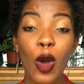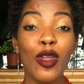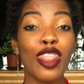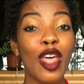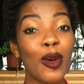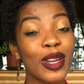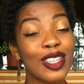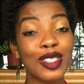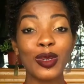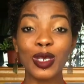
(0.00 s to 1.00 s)
without a
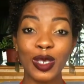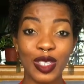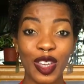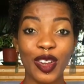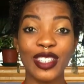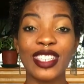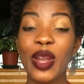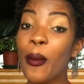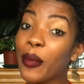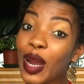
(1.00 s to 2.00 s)
social security
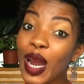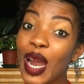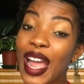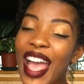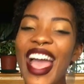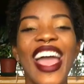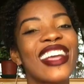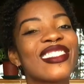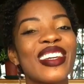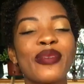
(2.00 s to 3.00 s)
number
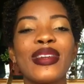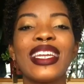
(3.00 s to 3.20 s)
it's going to be